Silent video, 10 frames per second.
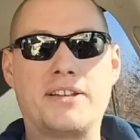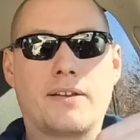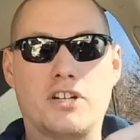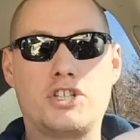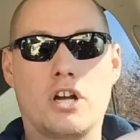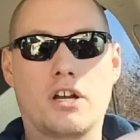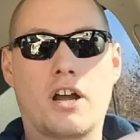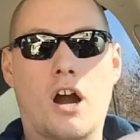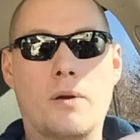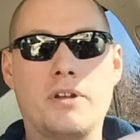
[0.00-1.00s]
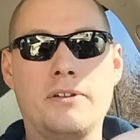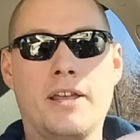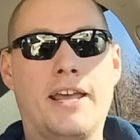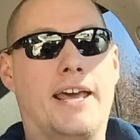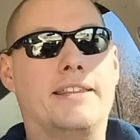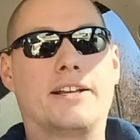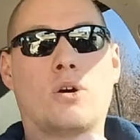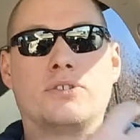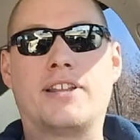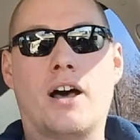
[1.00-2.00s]
breaks up a chunk of carbon and then it
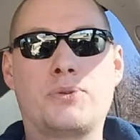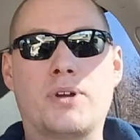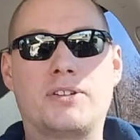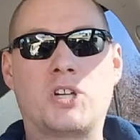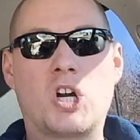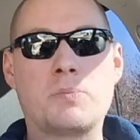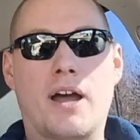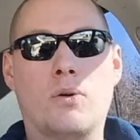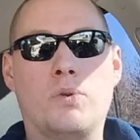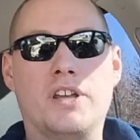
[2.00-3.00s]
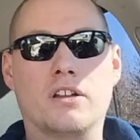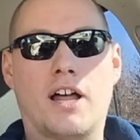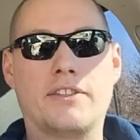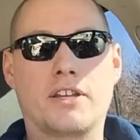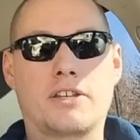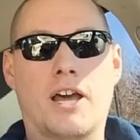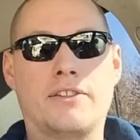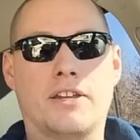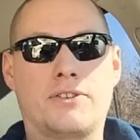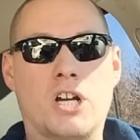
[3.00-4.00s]
goes down through that turbine wheel on the
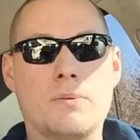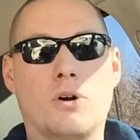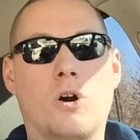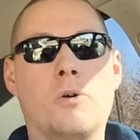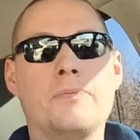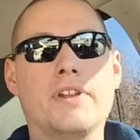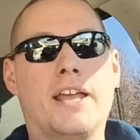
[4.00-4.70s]
on the turbo,